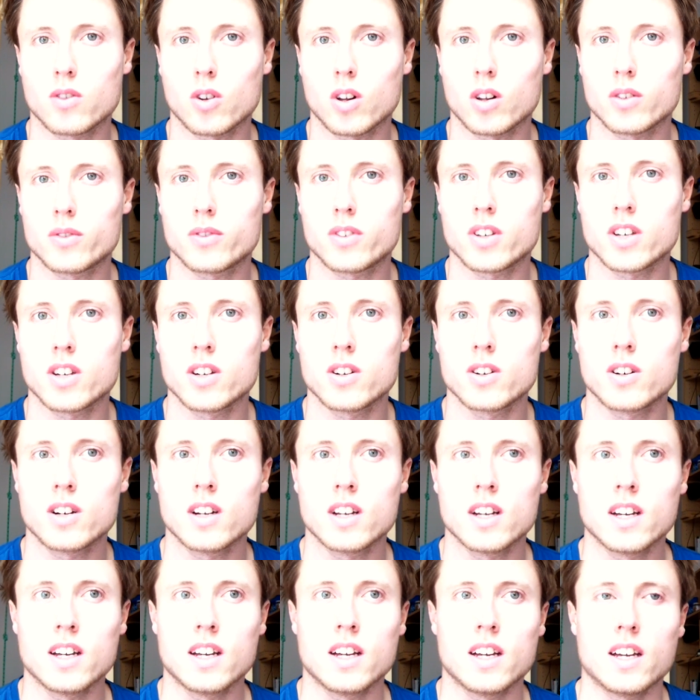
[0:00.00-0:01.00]
involved here.
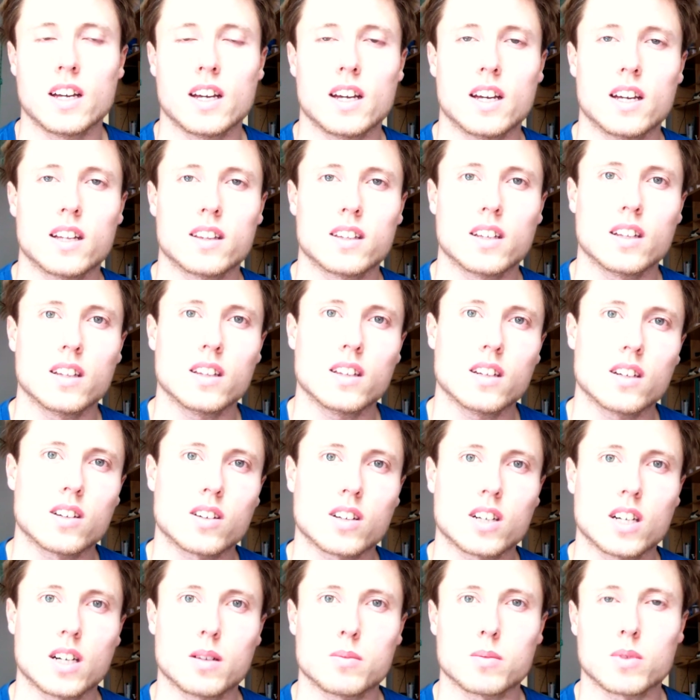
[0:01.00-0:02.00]
And then
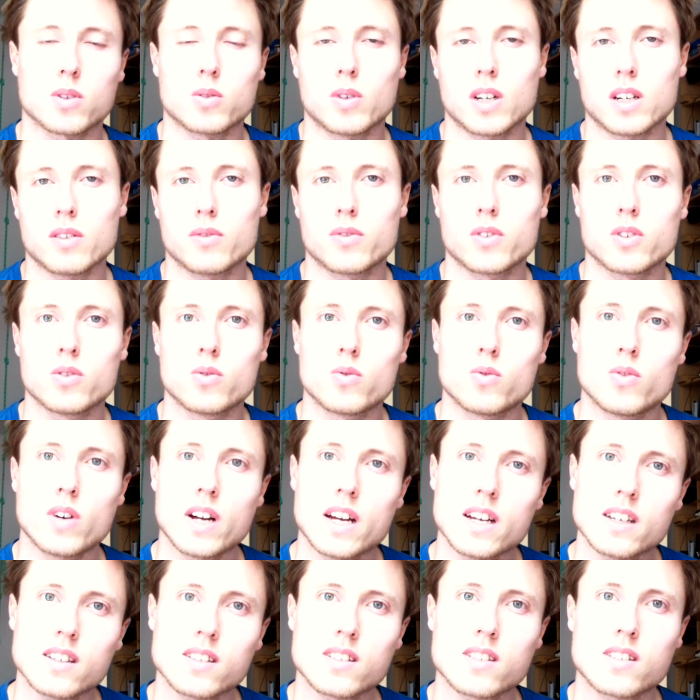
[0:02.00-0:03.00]
there come quite a few
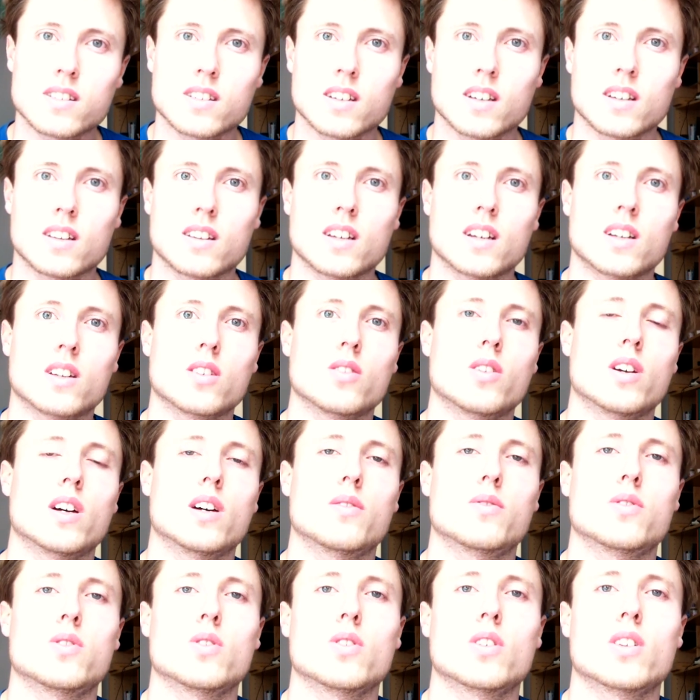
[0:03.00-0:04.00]
rests, and then you
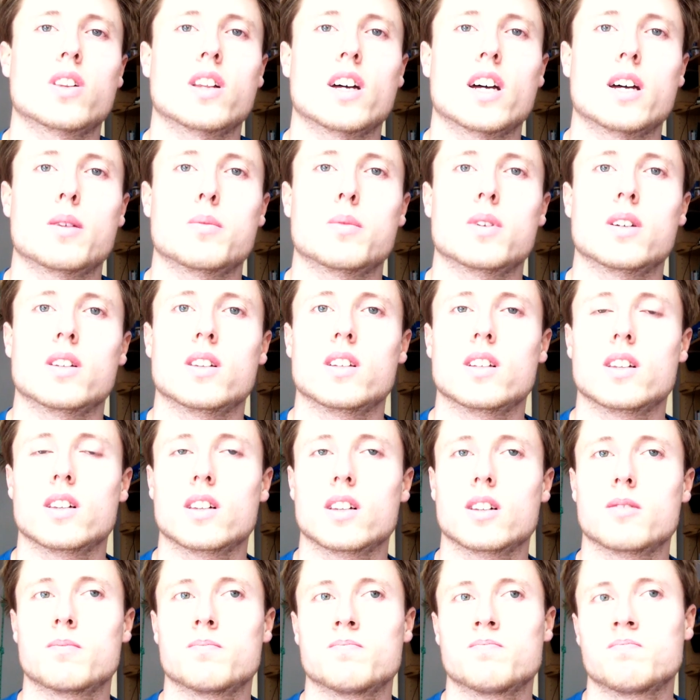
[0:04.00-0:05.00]
have to climb a
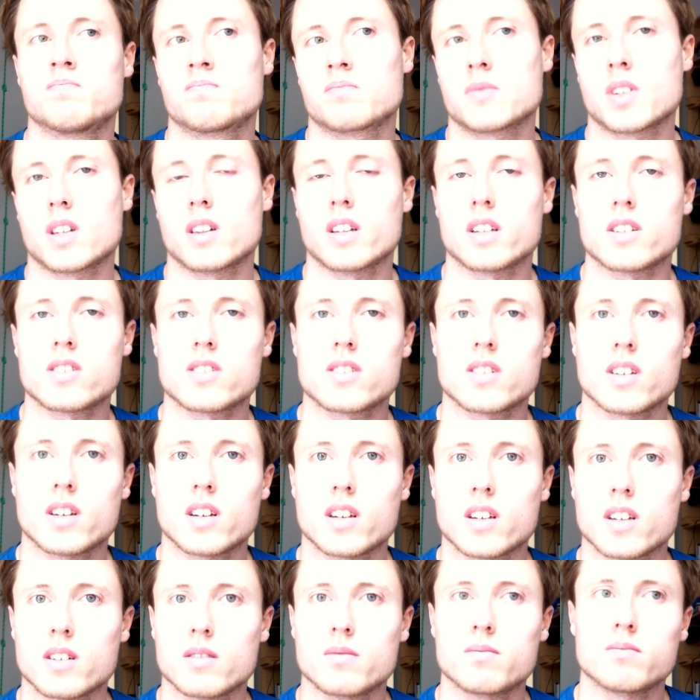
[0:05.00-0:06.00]
little, let's
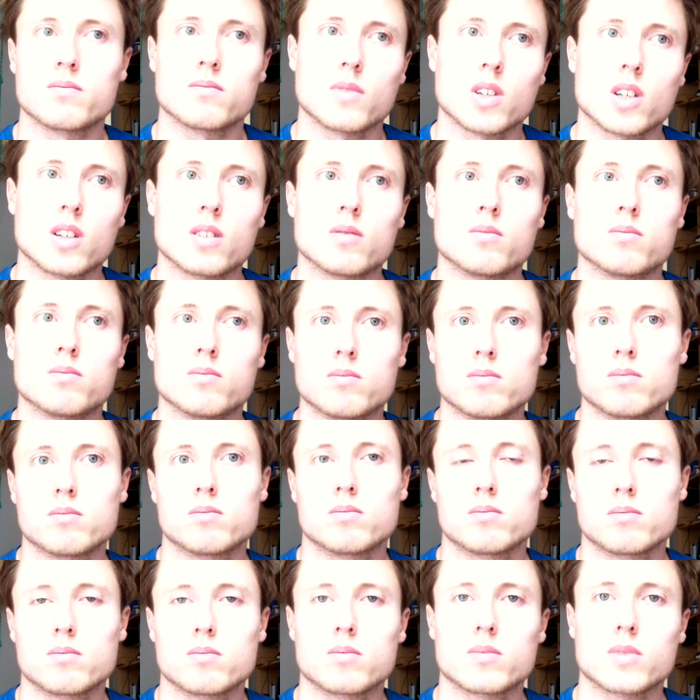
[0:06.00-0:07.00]
say,
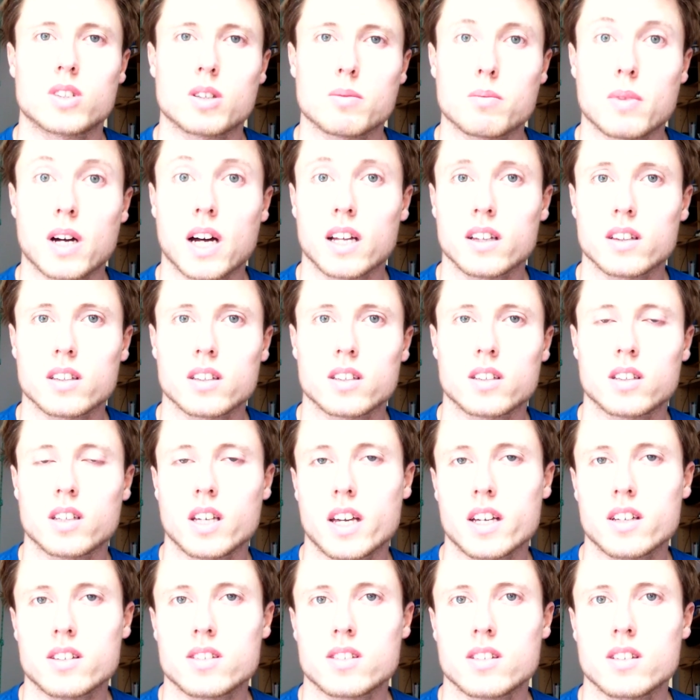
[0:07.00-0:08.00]
um,
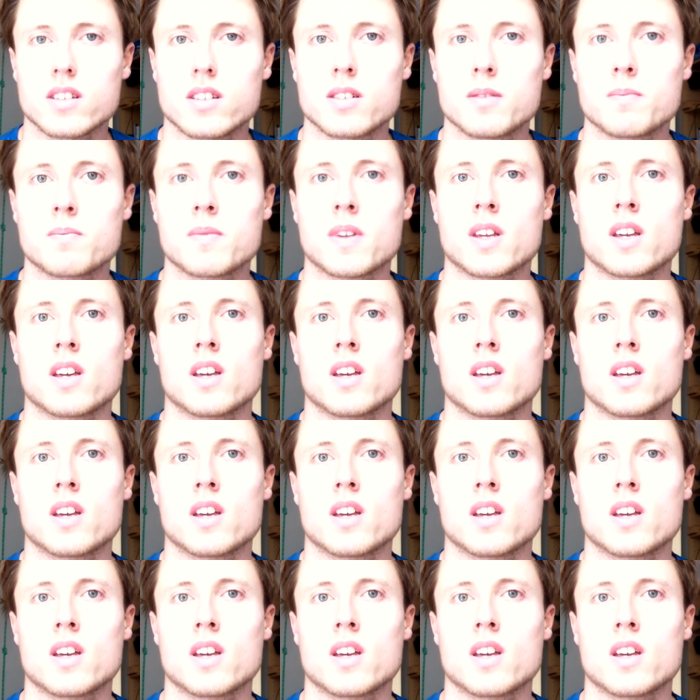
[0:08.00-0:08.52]
demanding exit.